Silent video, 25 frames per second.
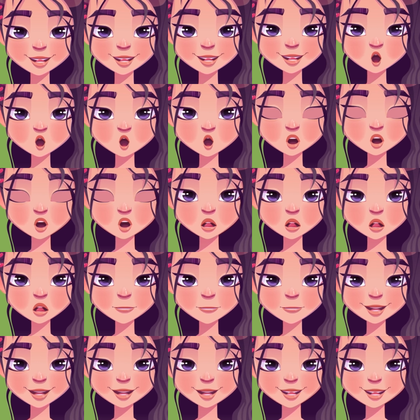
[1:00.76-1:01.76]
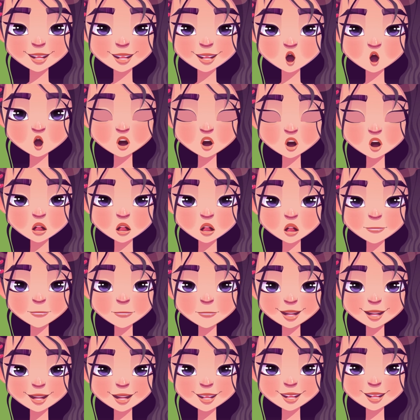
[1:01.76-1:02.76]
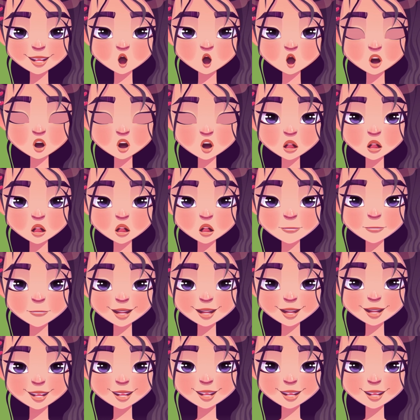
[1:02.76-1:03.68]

It was a man made drainage channel that wound its way